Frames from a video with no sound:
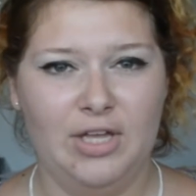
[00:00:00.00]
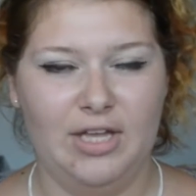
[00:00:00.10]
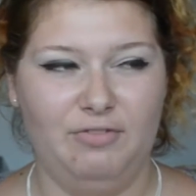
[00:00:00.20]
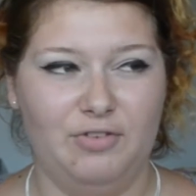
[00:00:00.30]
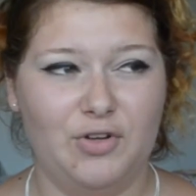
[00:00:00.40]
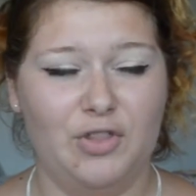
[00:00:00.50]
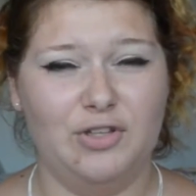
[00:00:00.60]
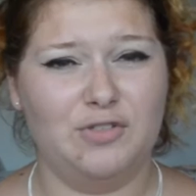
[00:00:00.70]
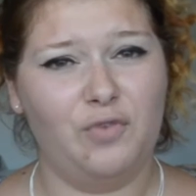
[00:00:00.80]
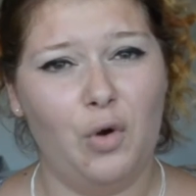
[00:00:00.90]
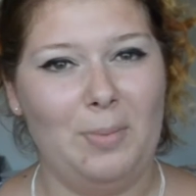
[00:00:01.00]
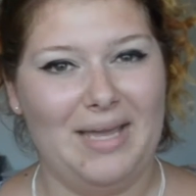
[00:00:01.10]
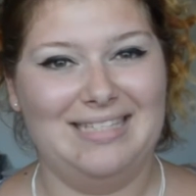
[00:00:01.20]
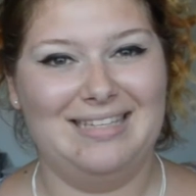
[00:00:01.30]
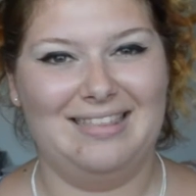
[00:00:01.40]
If you've got those four
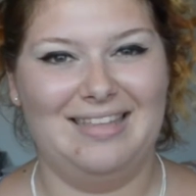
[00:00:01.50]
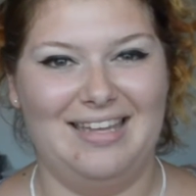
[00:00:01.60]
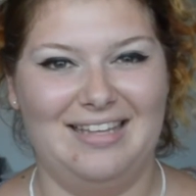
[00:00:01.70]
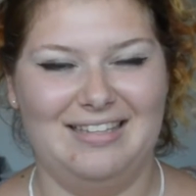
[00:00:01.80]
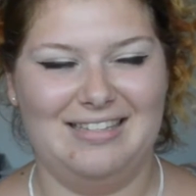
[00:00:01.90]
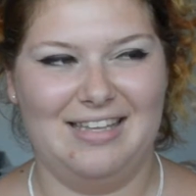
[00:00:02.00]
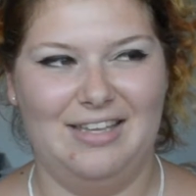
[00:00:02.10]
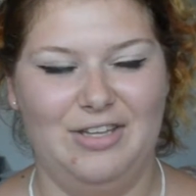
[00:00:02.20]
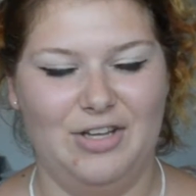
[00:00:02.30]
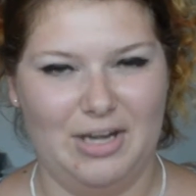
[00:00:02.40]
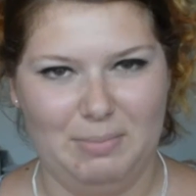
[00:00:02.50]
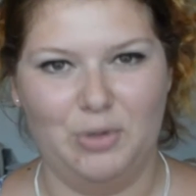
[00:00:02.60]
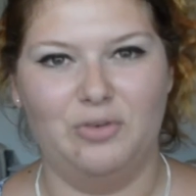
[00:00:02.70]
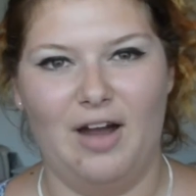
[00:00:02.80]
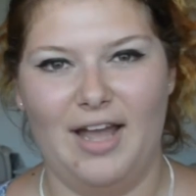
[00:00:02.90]
basic things, you're going to be
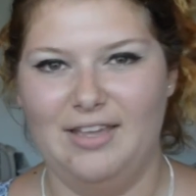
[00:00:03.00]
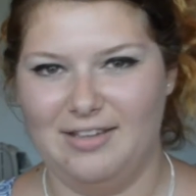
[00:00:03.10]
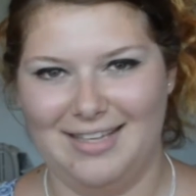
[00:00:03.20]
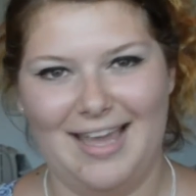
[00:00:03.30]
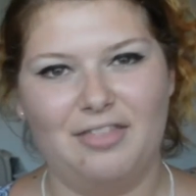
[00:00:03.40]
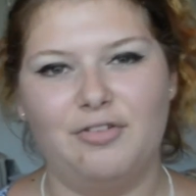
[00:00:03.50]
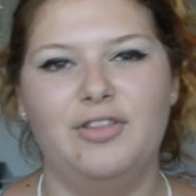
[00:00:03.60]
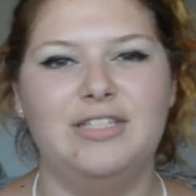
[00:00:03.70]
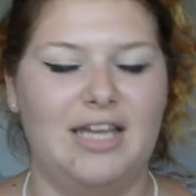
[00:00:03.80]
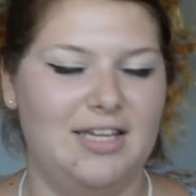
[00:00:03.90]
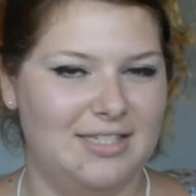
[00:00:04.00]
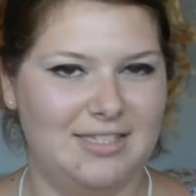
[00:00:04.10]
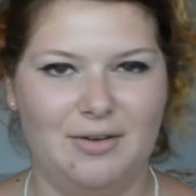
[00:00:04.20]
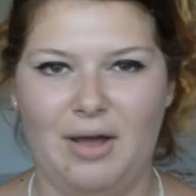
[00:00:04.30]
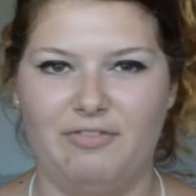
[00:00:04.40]
alright, you can get through the day, you can
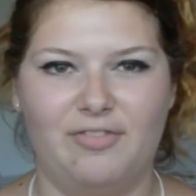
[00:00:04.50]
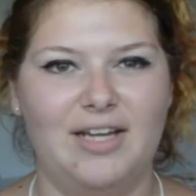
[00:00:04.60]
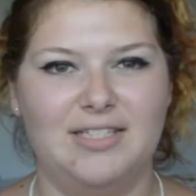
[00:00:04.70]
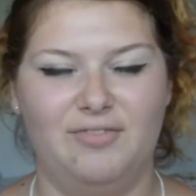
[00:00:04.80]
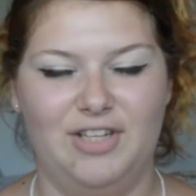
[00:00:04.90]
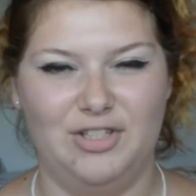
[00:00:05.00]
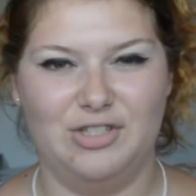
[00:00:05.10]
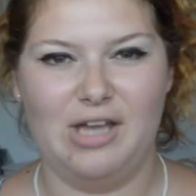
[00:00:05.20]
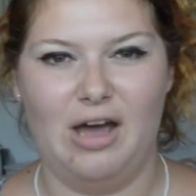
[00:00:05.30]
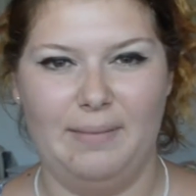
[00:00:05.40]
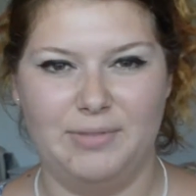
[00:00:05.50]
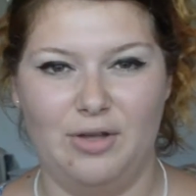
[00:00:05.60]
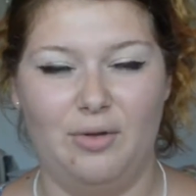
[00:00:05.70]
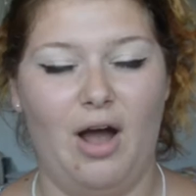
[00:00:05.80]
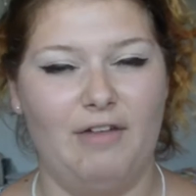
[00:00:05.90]
still have a relatively good time.
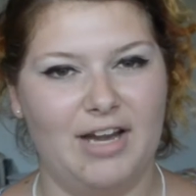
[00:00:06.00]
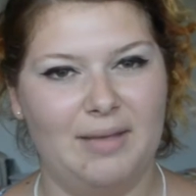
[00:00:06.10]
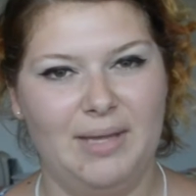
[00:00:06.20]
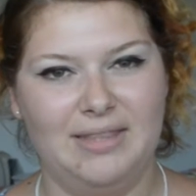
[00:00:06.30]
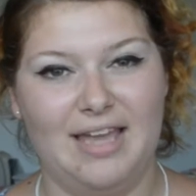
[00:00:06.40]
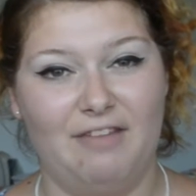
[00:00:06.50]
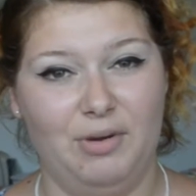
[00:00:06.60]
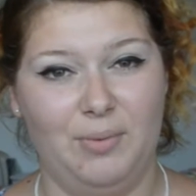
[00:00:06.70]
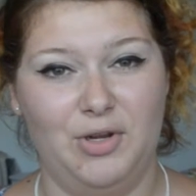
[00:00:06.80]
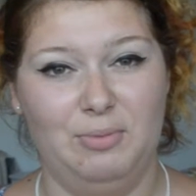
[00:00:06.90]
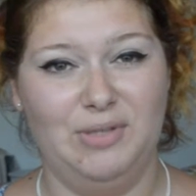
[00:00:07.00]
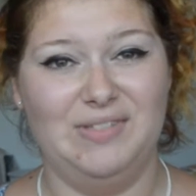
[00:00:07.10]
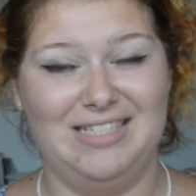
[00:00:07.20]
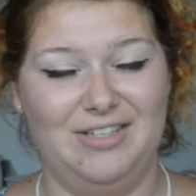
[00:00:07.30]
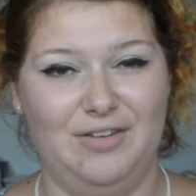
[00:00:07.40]
So I recommend that everyone who moves
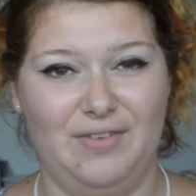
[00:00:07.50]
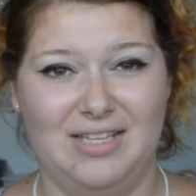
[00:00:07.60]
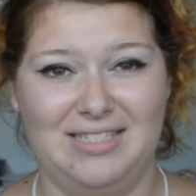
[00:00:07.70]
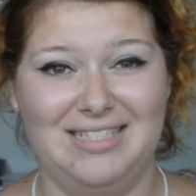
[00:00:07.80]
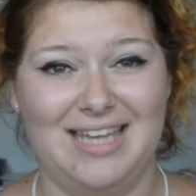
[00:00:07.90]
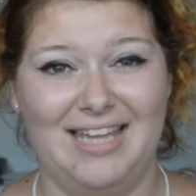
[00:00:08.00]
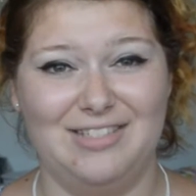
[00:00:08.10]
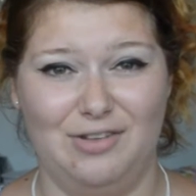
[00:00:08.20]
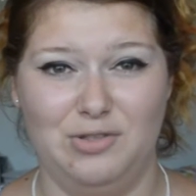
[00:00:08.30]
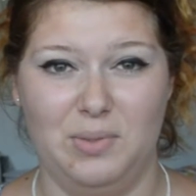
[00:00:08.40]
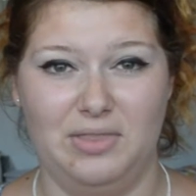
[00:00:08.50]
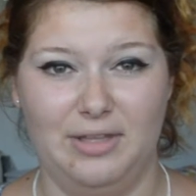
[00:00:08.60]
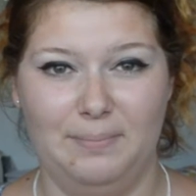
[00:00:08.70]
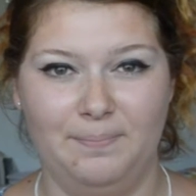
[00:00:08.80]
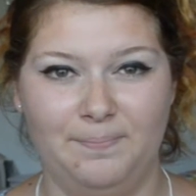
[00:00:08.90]
into university takes those with
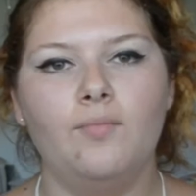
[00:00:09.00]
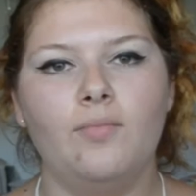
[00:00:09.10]
them.